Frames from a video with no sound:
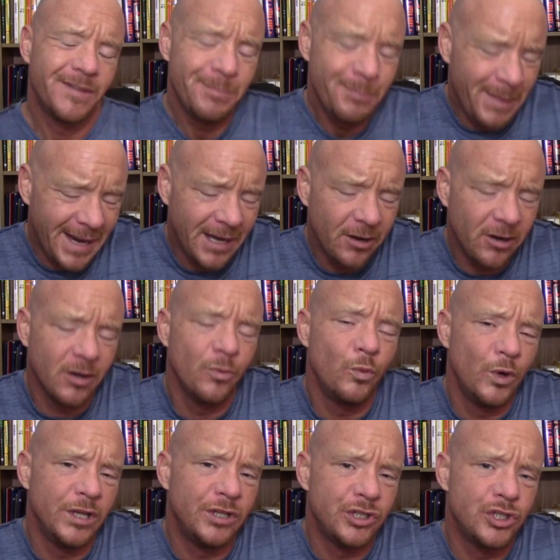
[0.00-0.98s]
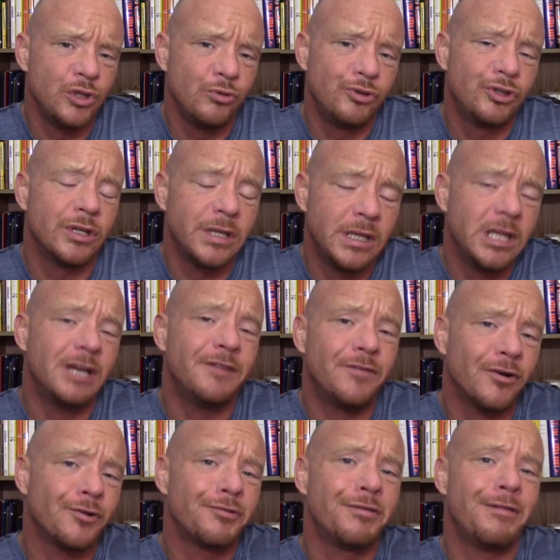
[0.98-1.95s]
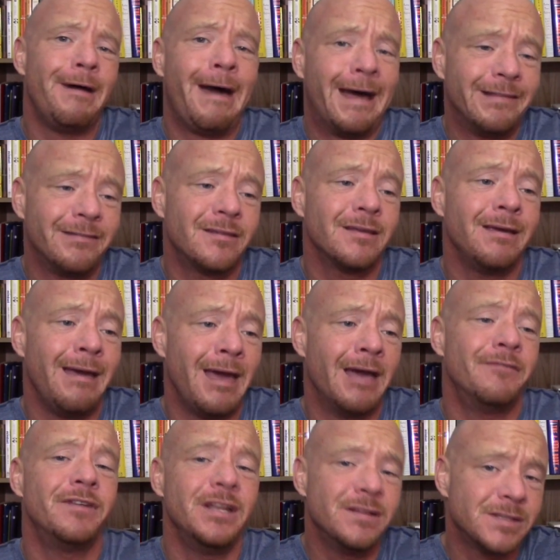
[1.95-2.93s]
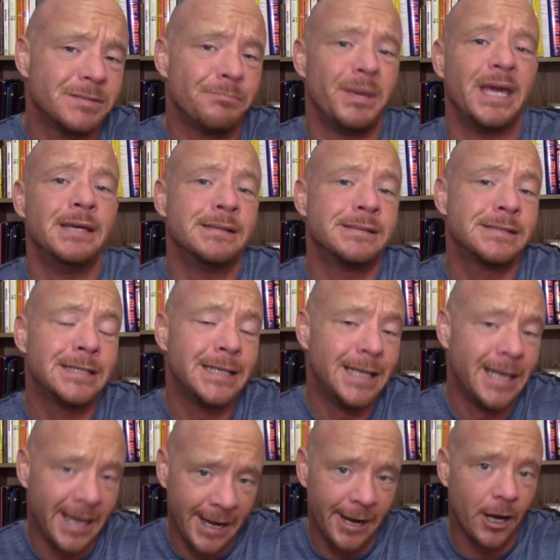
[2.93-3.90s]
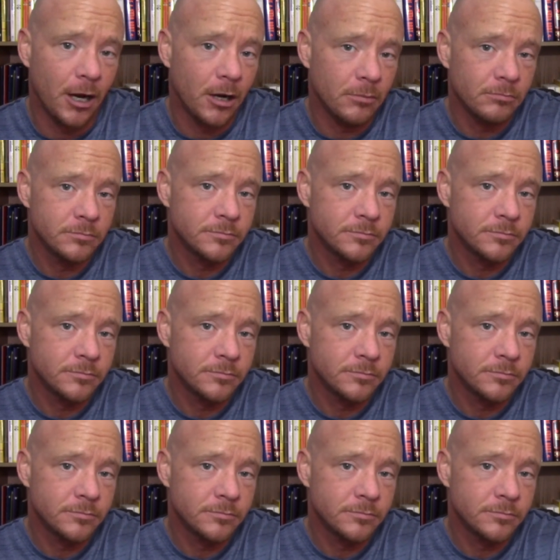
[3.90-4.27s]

the manner in which you deliver that evidence-based care.